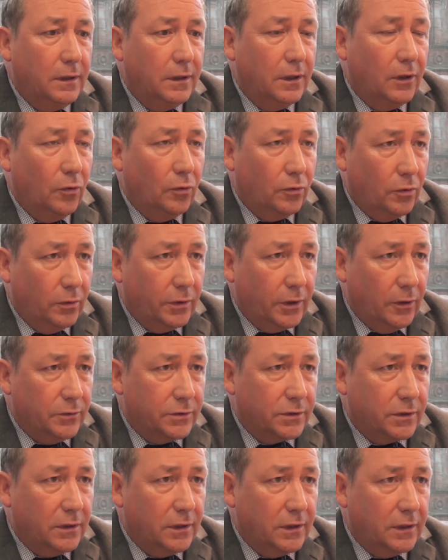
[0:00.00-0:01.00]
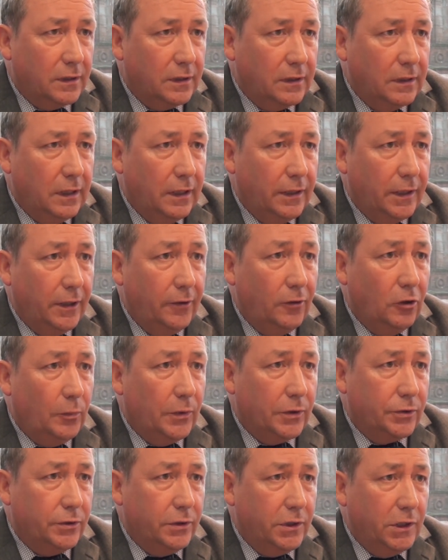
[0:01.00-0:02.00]
a local councillor, and then the
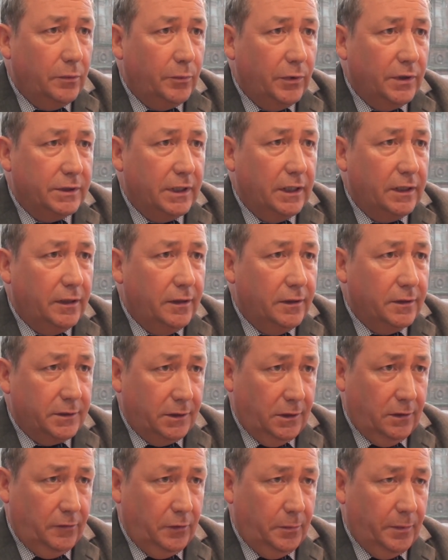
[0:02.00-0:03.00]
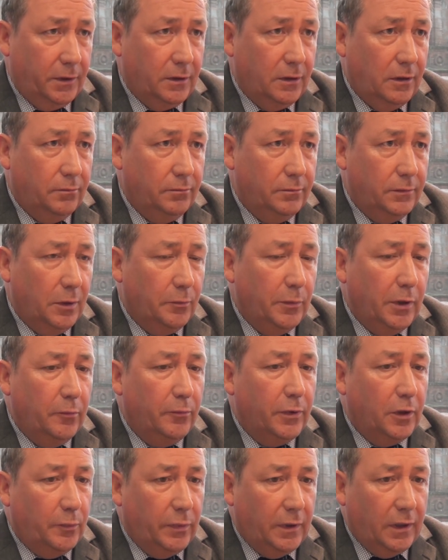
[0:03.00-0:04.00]
opportunity presented itself to become a
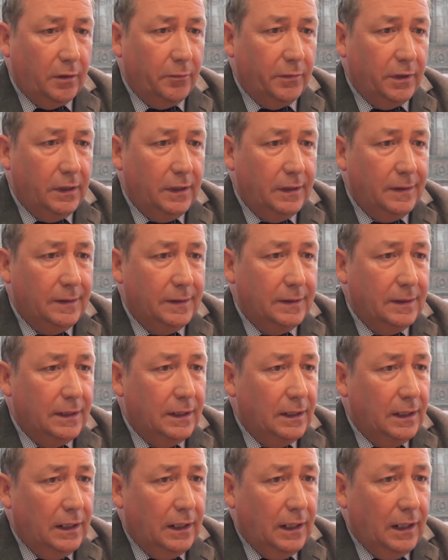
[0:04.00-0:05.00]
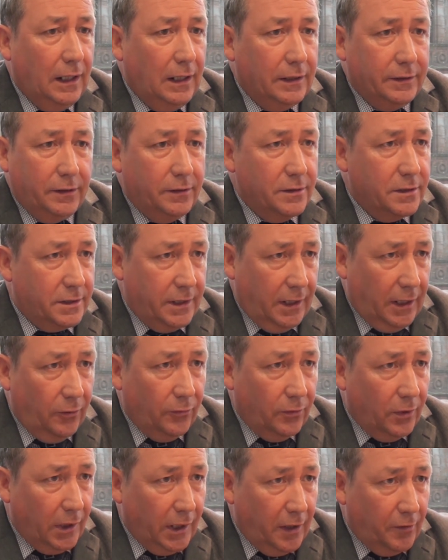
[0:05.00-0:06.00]
Member of Parliament. I didn't set
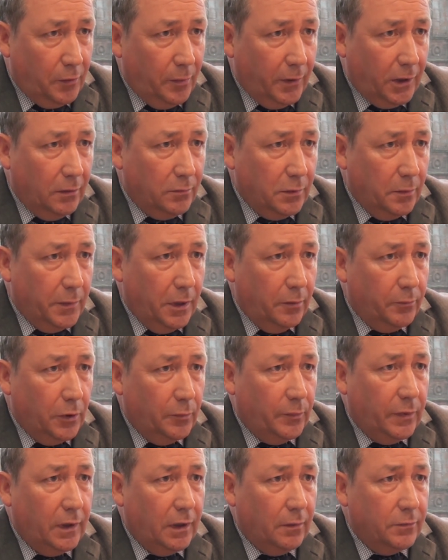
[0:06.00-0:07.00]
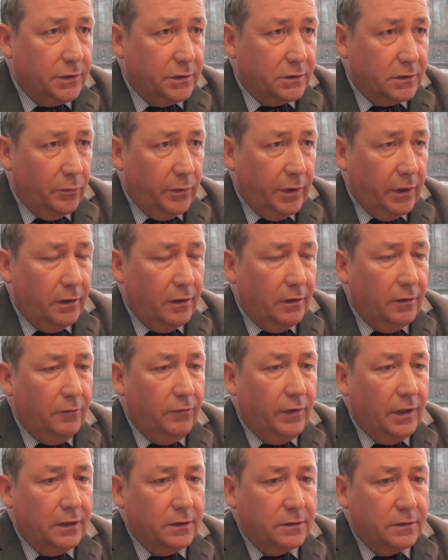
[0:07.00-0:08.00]
out in life to become a Member of Parliament, just the way that
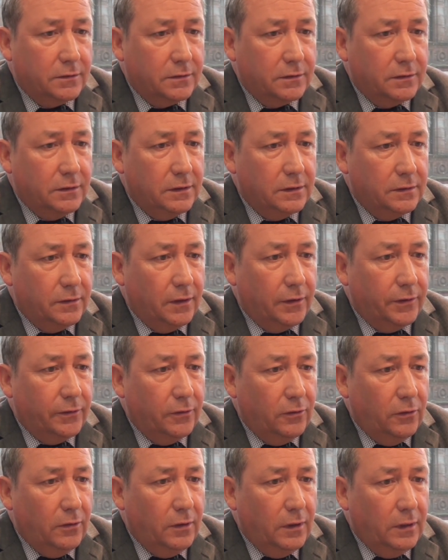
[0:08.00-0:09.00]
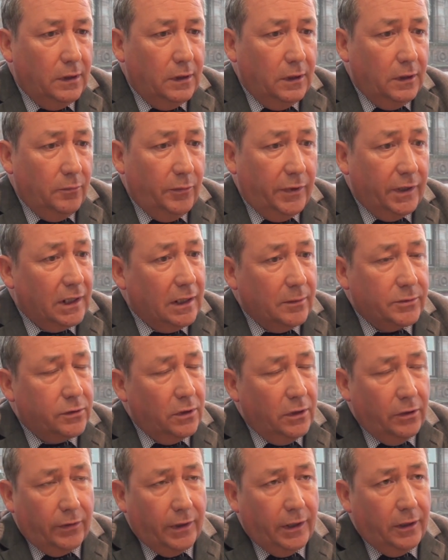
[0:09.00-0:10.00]
events turned out. But you're
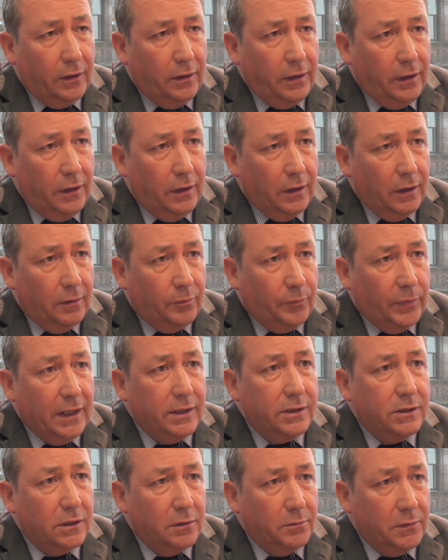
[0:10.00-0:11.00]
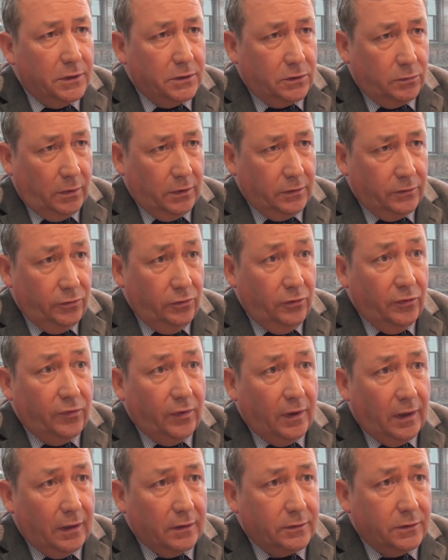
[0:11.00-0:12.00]
absolutely right, the pendulum has swung too
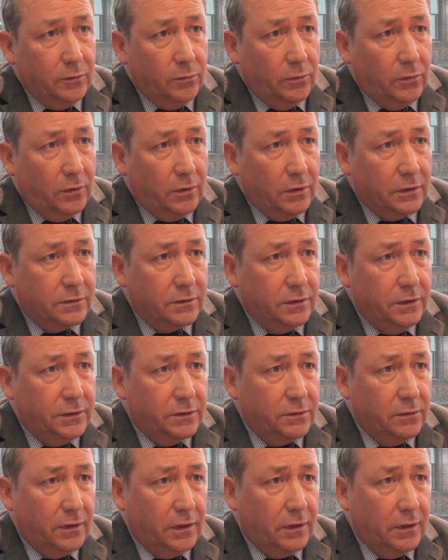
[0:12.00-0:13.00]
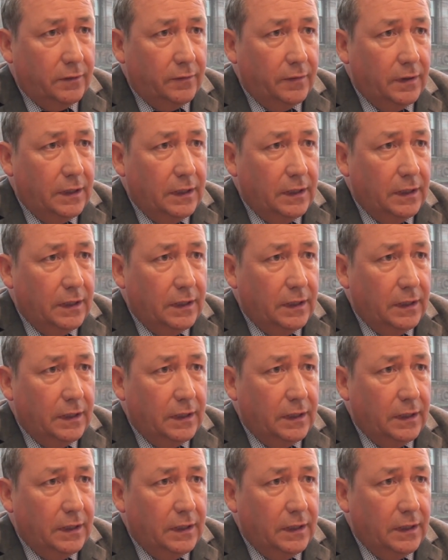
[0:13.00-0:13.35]
far towards the sort of